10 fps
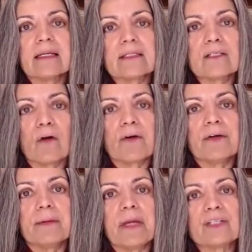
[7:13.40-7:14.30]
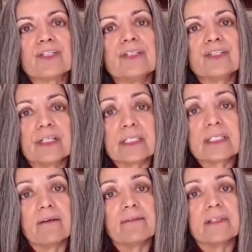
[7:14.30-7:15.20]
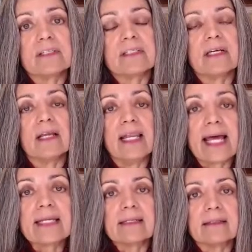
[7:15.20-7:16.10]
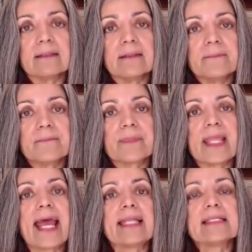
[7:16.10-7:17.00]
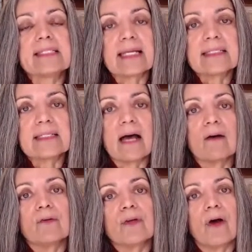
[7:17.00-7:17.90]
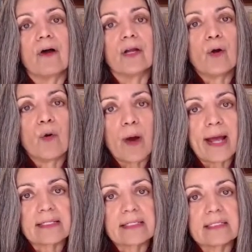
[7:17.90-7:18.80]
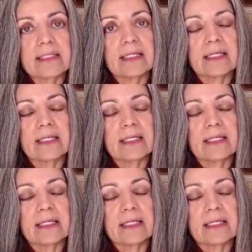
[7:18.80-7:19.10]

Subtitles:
as Lauren mentioned, she discovers a letter and sets out on a quest